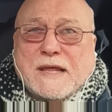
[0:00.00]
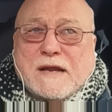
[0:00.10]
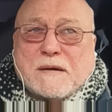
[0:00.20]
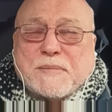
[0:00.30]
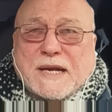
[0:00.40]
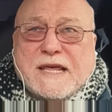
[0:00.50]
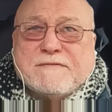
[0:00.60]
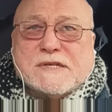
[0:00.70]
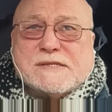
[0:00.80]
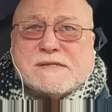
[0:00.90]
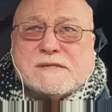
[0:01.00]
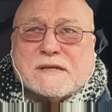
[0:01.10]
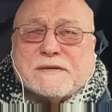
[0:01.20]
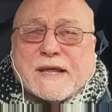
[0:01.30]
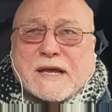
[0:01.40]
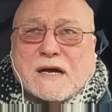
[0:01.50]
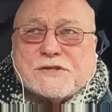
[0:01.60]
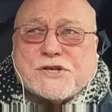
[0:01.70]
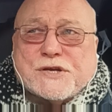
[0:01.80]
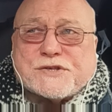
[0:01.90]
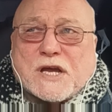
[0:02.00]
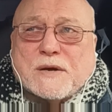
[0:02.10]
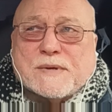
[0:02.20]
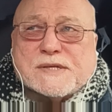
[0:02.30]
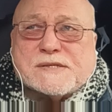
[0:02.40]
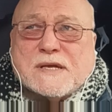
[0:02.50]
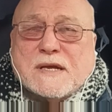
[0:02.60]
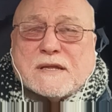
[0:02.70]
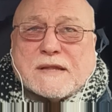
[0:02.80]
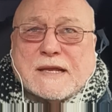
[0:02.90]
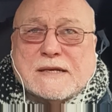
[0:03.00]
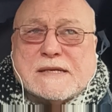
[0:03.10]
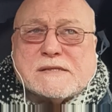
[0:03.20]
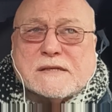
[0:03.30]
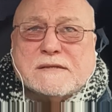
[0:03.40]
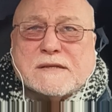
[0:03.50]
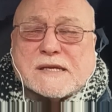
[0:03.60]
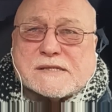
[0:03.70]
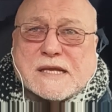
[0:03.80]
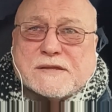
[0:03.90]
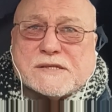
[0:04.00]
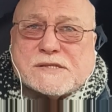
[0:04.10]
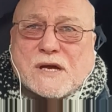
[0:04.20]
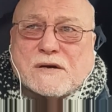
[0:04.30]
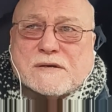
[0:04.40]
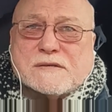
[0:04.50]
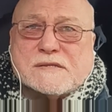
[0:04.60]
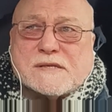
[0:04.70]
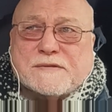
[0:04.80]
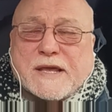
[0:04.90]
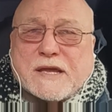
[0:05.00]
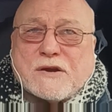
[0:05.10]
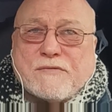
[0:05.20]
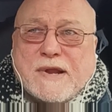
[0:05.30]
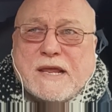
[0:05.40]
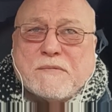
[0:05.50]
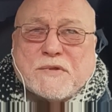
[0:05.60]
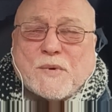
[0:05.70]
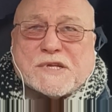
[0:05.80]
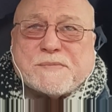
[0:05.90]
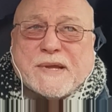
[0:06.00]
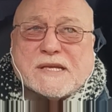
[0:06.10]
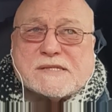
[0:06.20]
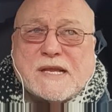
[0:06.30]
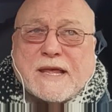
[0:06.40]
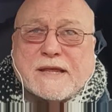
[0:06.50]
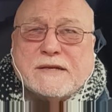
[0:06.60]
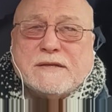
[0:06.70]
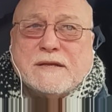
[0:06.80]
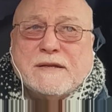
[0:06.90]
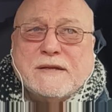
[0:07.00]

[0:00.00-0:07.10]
They are believers. They are churchgoers. They listen, they sing the songs, and they agree with what's being said.